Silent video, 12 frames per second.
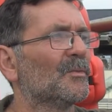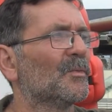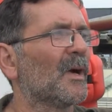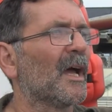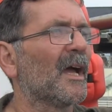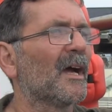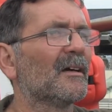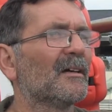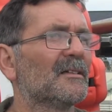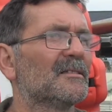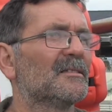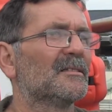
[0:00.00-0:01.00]
where
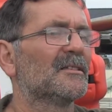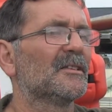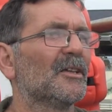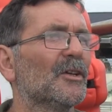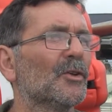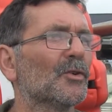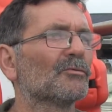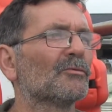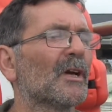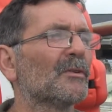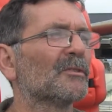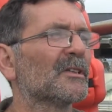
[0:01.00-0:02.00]
you look
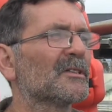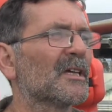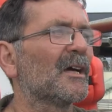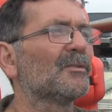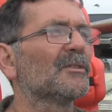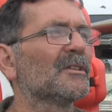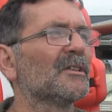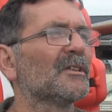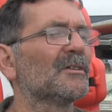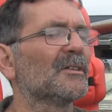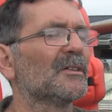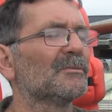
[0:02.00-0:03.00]
round the town and
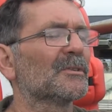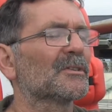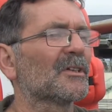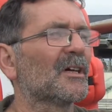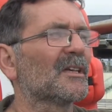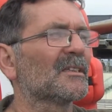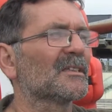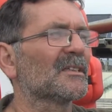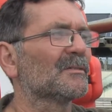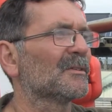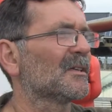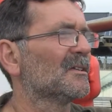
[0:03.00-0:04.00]
you were starting to
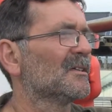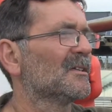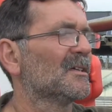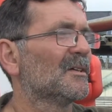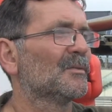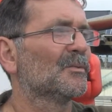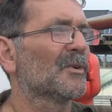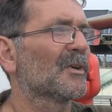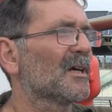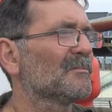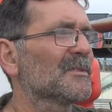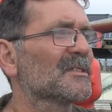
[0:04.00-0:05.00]
see, well,
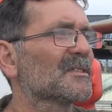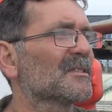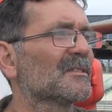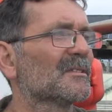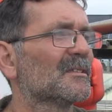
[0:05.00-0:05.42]
what happens?